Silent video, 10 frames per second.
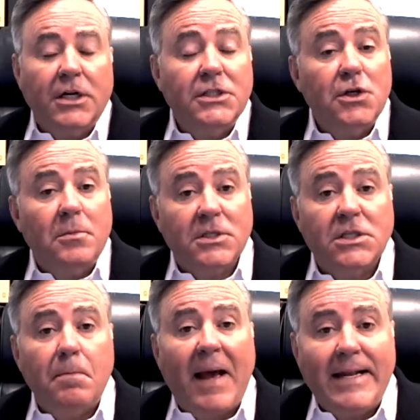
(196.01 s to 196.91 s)
consumer
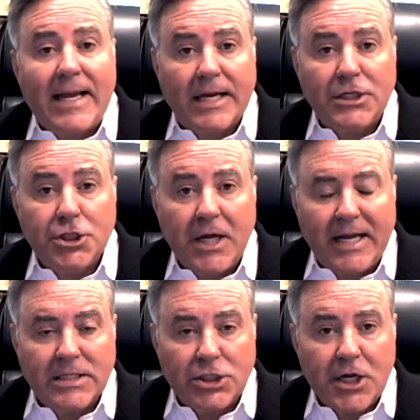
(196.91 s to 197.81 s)
spending
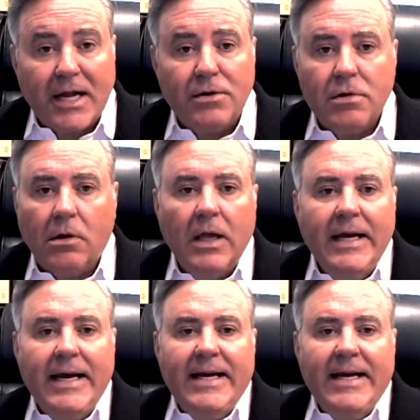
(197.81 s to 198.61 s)
in general,